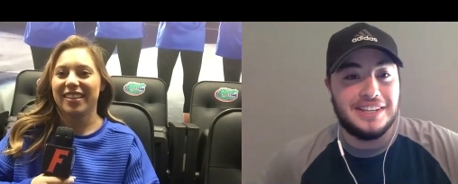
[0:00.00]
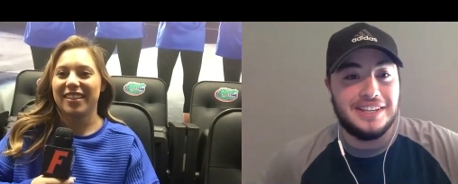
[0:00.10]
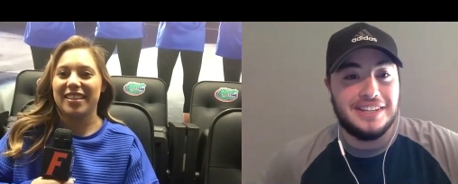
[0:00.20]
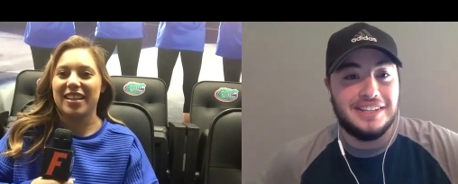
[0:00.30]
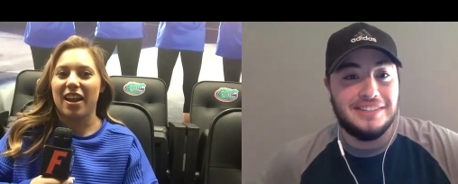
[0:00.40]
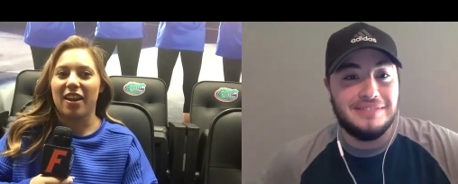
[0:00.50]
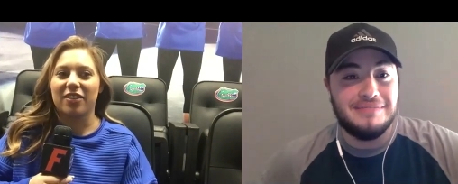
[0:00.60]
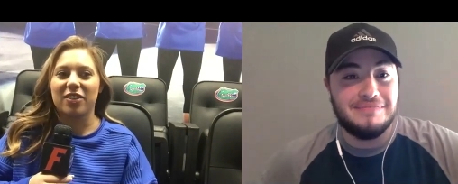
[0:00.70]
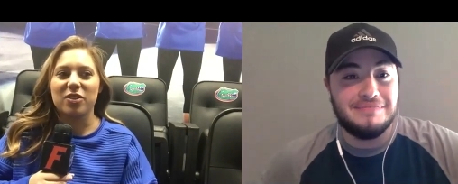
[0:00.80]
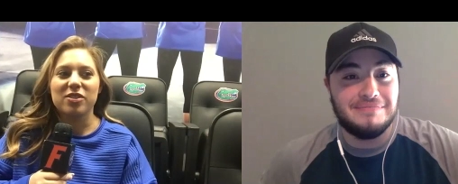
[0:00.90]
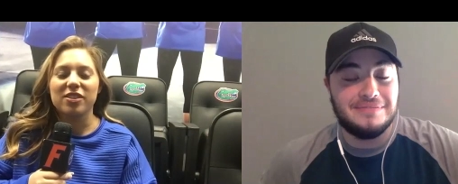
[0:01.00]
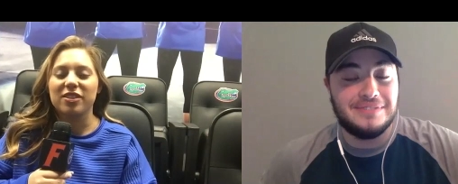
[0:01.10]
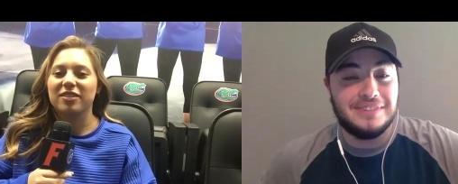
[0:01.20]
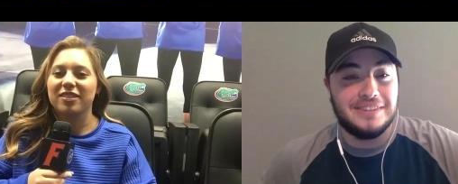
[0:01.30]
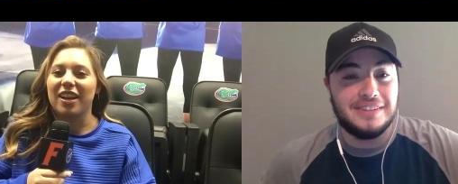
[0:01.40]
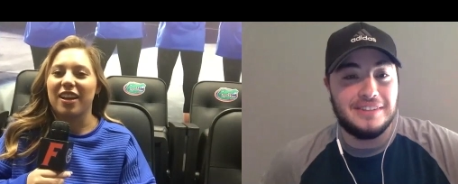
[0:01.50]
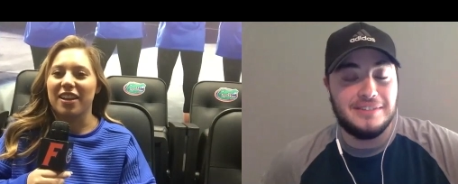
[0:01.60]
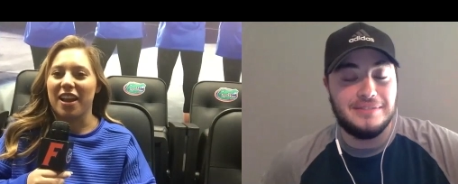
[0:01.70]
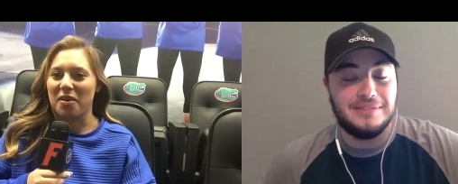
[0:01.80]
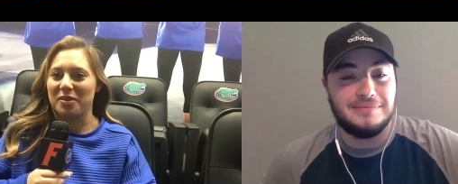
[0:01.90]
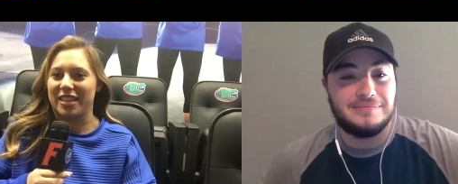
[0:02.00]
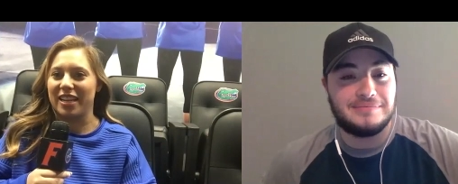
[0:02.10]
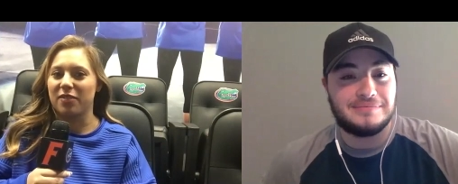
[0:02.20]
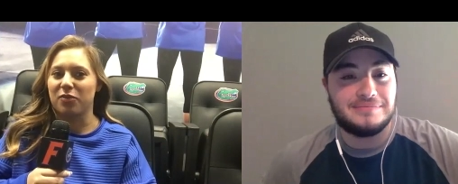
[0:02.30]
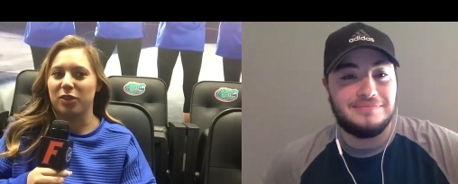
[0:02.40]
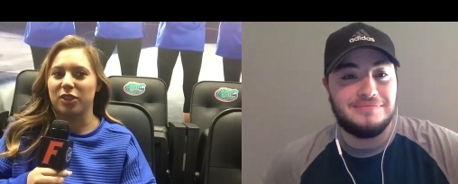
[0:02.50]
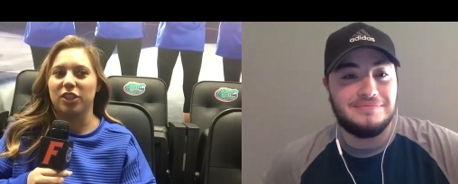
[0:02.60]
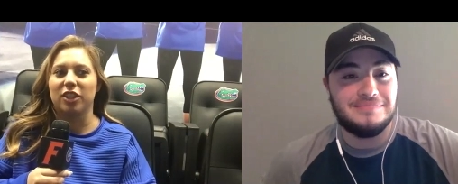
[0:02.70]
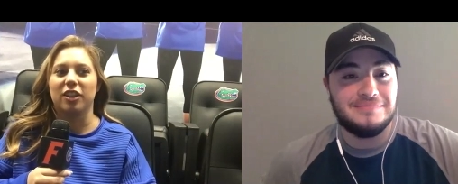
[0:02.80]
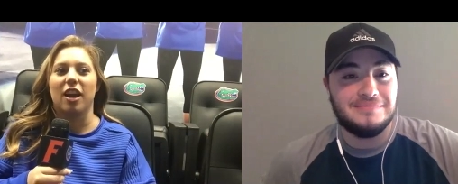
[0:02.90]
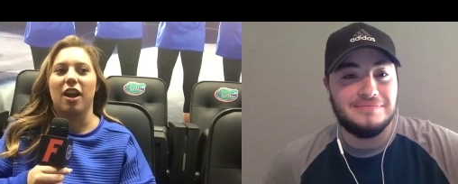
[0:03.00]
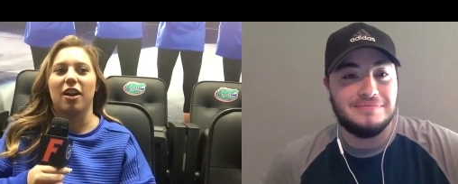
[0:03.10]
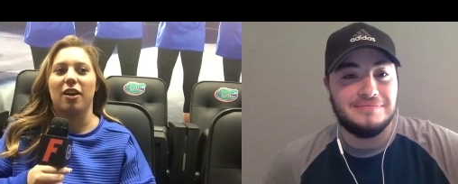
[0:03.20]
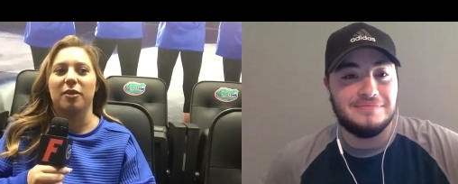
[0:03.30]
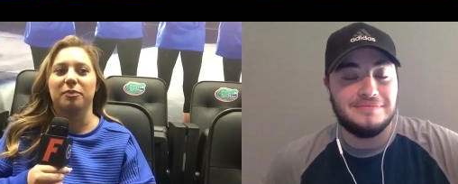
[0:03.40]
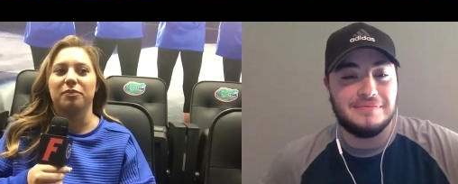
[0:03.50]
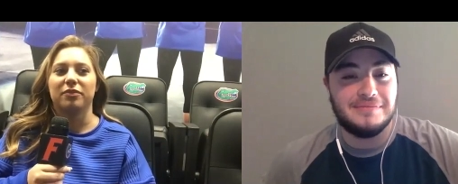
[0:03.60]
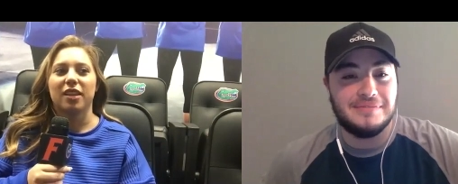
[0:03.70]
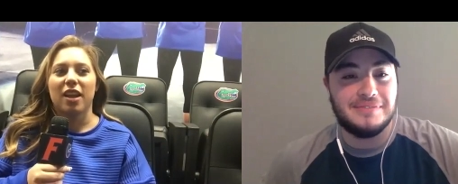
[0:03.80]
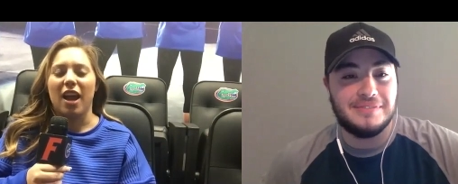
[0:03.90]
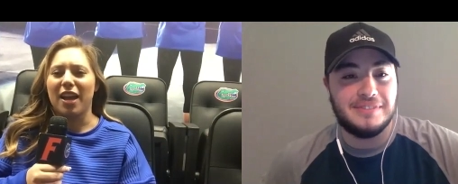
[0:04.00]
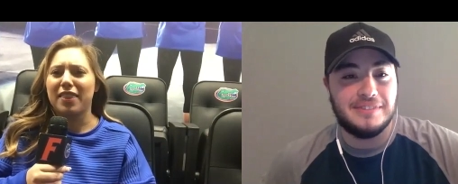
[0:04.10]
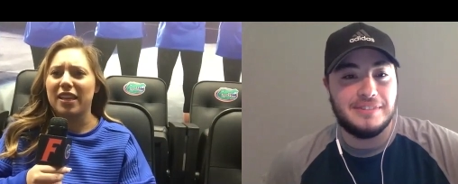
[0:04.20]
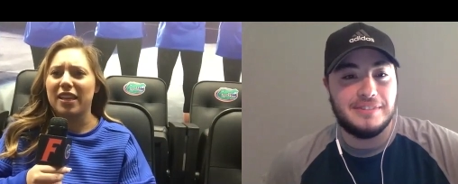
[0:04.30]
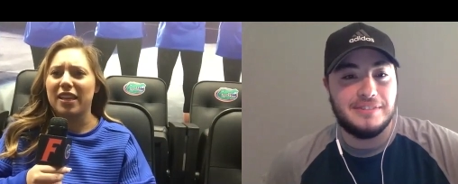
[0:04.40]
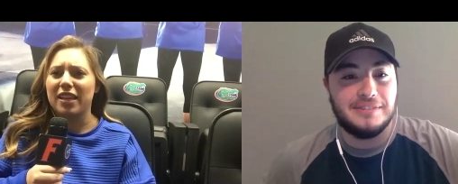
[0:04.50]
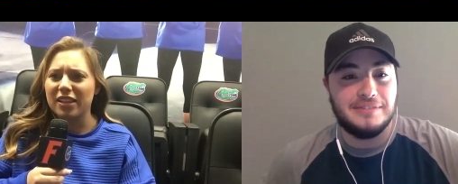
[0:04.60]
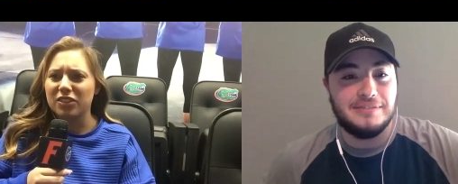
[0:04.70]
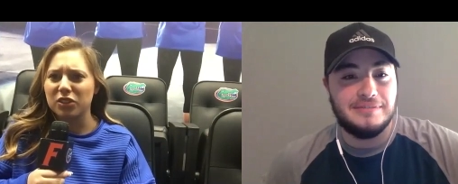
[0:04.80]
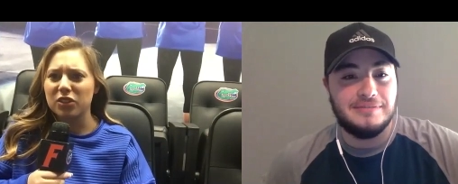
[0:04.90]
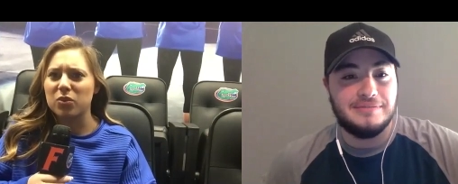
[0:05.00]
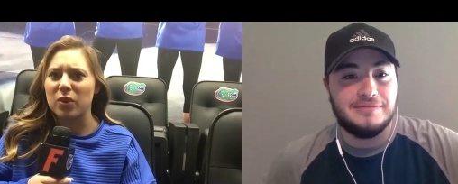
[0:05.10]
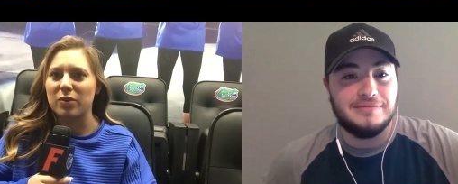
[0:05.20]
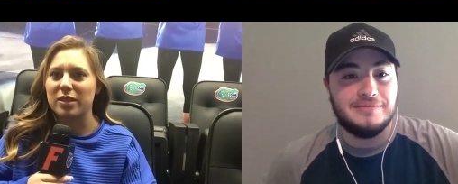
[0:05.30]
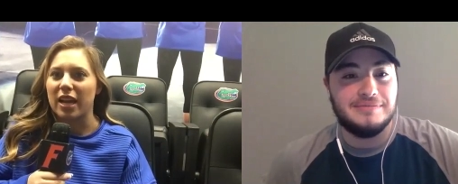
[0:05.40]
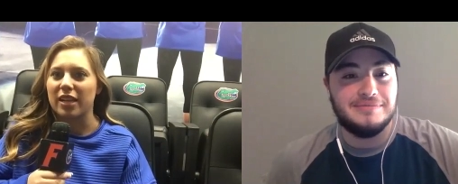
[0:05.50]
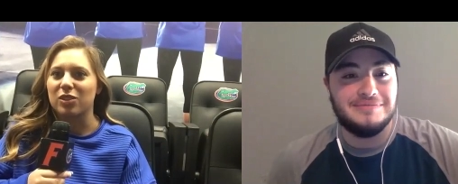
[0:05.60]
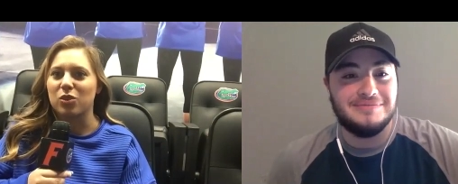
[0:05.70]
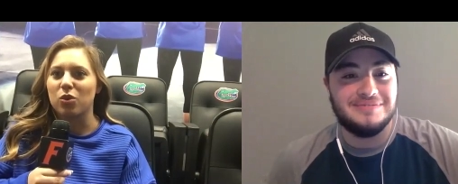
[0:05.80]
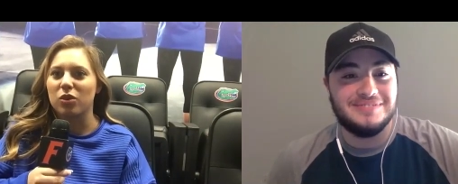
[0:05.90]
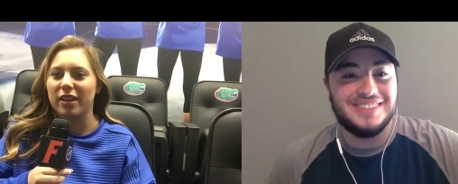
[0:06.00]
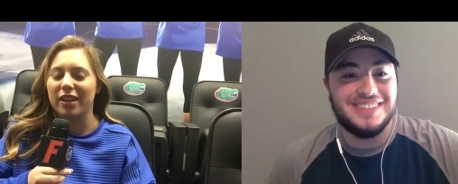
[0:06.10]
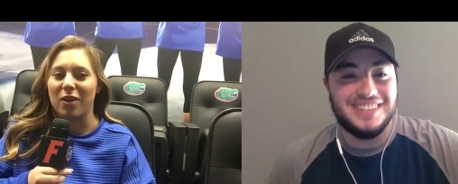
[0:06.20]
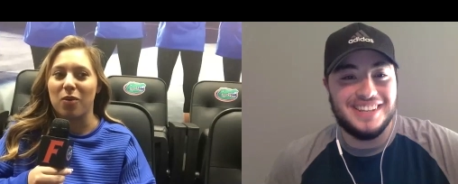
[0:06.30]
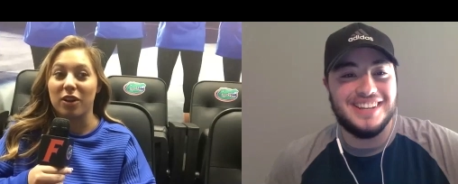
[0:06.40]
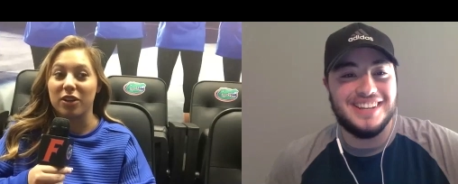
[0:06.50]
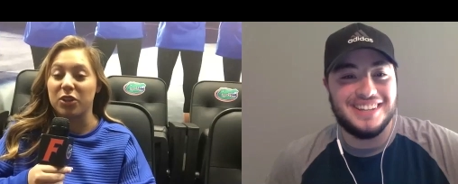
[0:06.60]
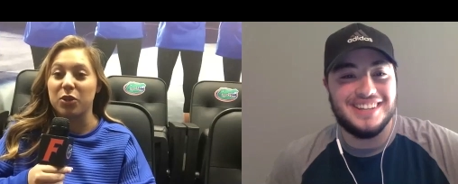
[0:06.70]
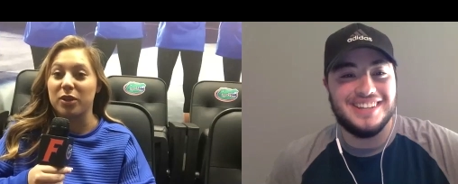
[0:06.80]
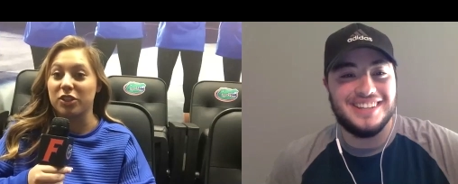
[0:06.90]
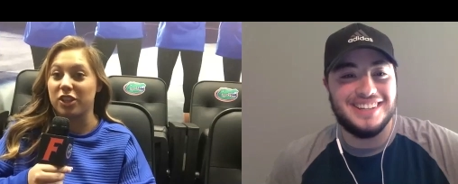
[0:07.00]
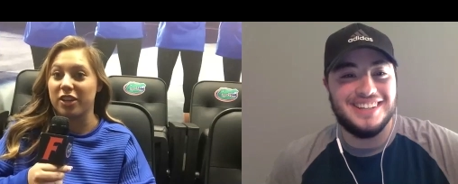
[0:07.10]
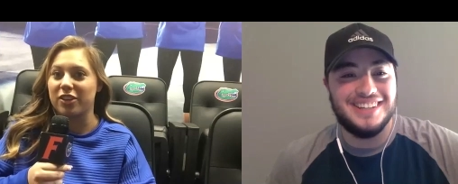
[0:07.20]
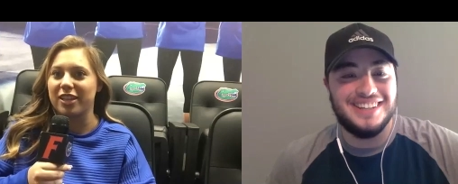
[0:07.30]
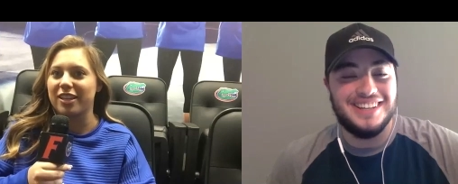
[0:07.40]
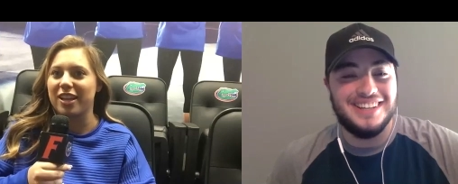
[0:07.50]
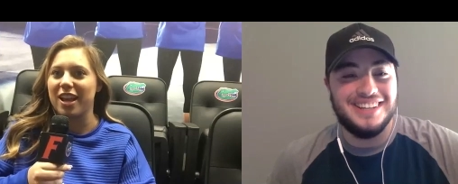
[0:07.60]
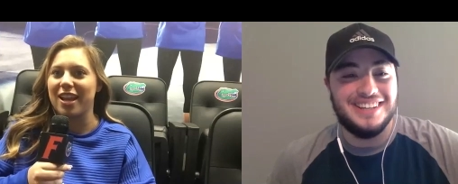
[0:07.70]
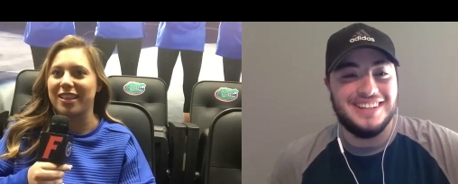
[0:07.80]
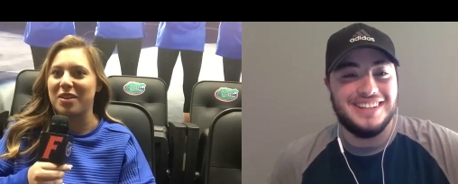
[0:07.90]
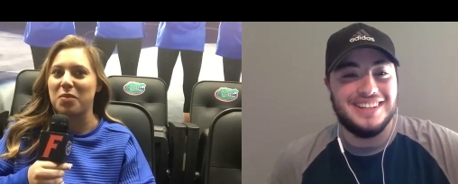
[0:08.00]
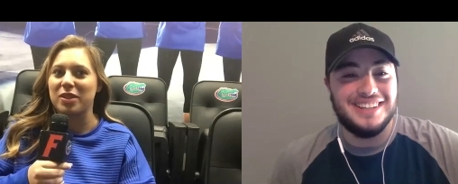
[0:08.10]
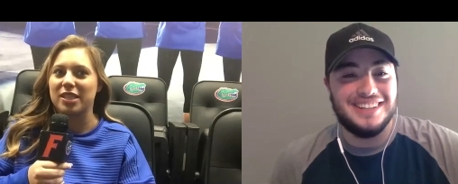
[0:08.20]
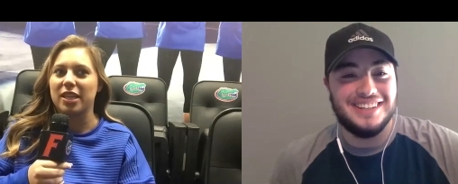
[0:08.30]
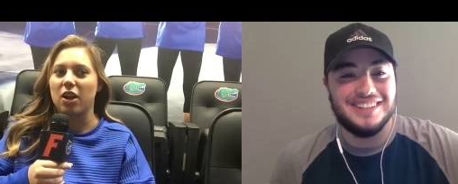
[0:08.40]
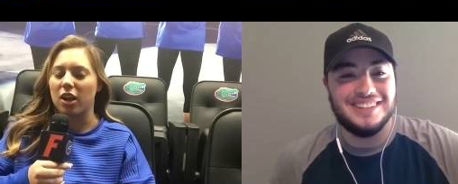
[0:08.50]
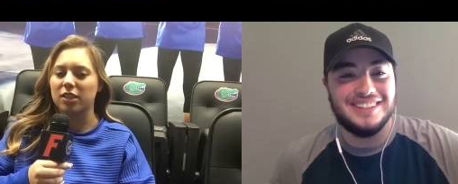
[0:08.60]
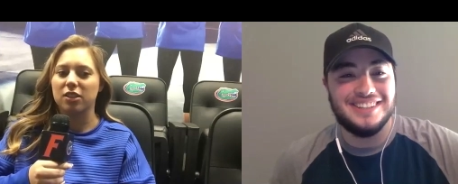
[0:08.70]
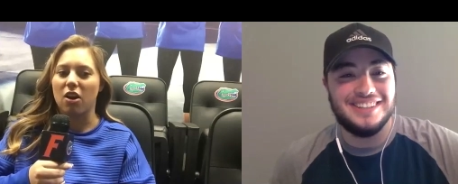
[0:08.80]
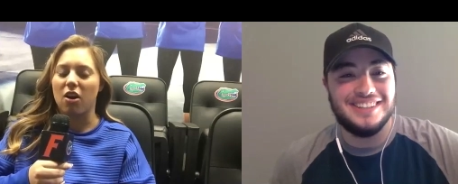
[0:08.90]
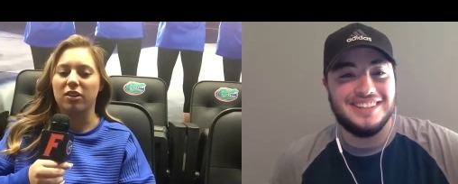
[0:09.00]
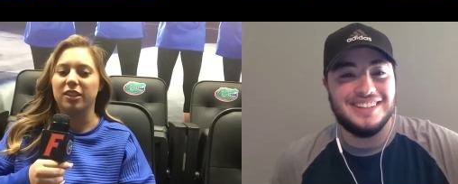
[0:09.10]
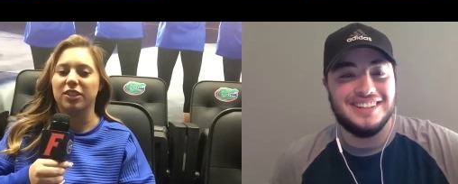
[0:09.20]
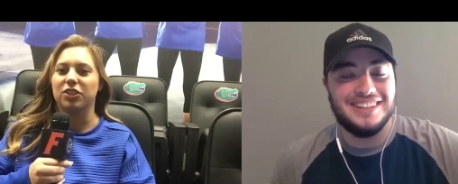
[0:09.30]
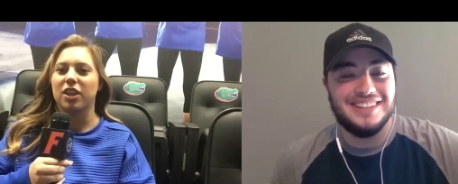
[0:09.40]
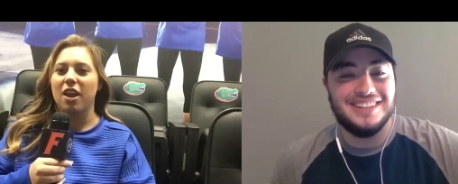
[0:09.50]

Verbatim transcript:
Speaker 1: Yeah, those are kind of outdated for sure. I think I answered those when I was in high school and I wanted to do engineering. And then once I got to college,